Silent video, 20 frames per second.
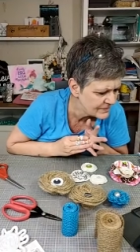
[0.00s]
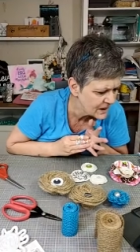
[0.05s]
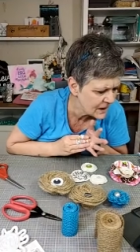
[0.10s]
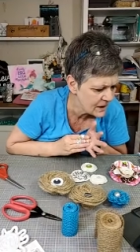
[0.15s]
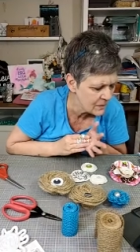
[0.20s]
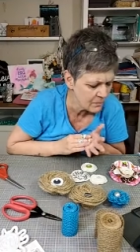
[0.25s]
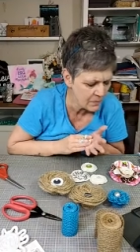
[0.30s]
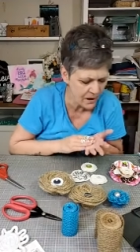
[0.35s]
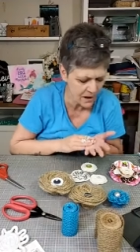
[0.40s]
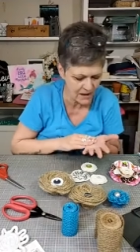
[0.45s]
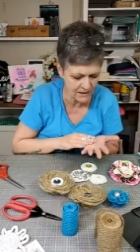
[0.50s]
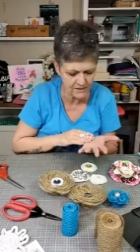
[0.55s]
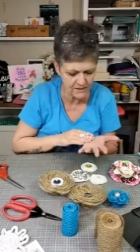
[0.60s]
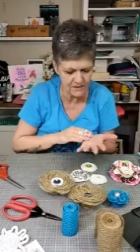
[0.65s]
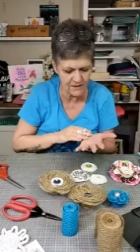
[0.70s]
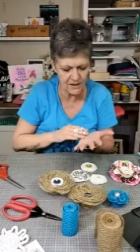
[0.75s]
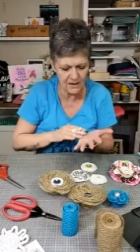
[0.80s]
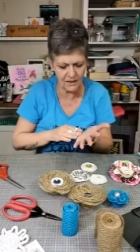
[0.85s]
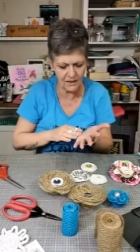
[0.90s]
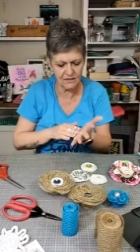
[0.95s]
Hey,
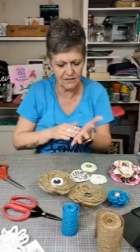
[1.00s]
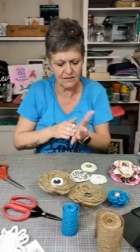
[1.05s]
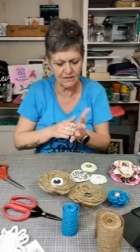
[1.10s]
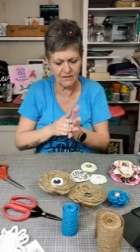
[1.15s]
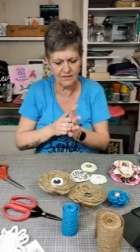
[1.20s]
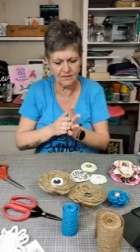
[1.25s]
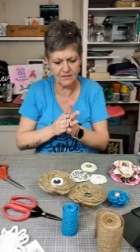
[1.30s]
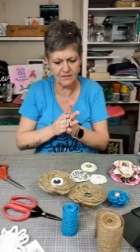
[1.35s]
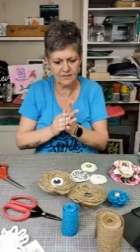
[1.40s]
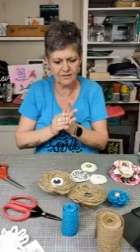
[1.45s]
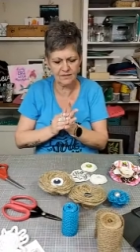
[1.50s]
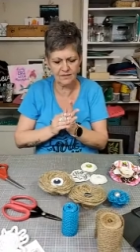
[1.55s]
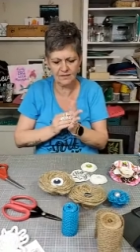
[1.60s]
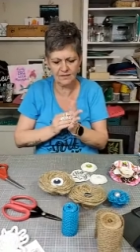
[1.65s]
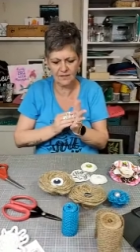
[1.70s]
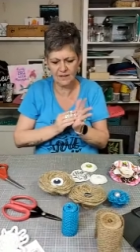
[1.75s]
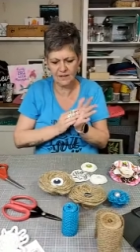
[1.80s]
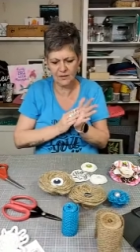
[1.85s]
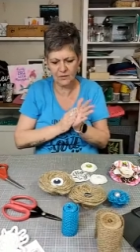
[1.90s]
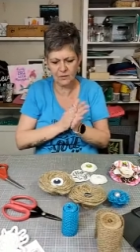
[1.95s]
Patsy.
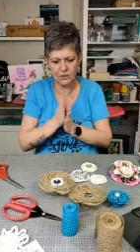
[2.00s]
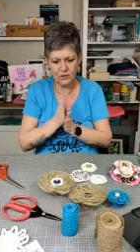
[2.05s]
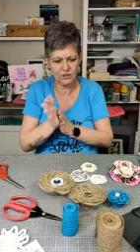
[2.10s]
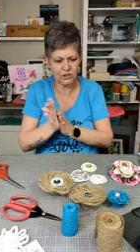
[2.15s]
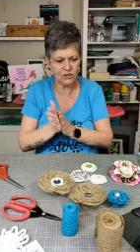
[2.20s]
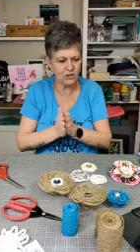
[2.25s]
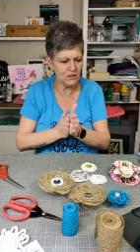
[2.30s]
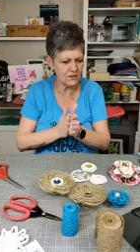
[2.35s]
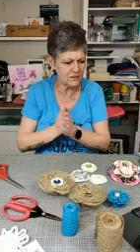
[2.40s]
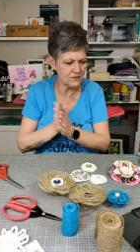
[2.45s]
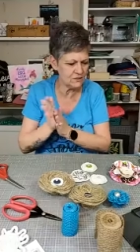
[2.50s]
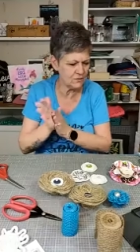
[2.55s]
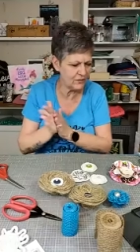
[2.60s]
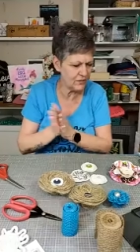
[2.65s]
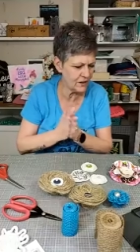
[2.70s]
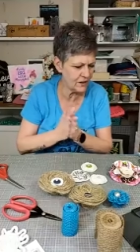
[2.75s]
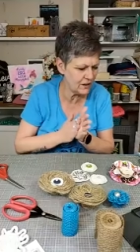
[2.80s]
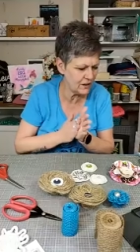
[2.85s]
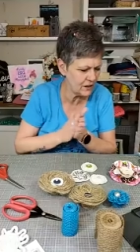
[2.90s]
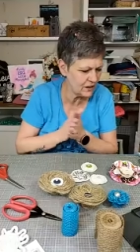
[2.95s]
We just
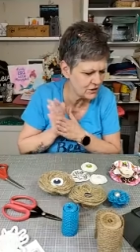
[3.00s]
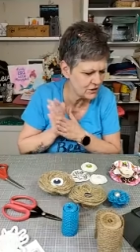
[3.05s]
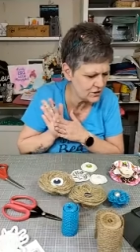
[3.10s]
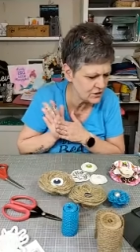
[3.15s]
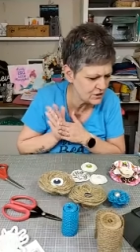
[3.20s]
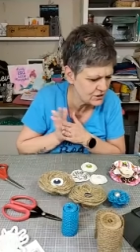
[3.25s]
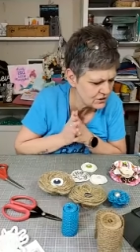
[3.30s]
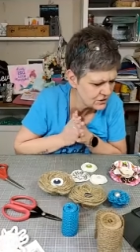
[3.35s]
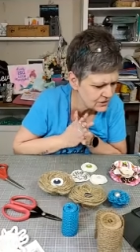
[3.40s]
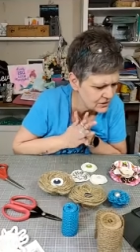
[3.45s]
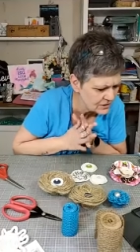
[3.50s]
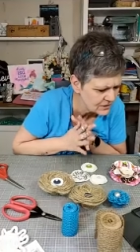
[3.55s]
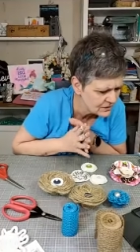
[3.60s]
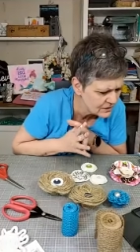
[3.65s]
finished.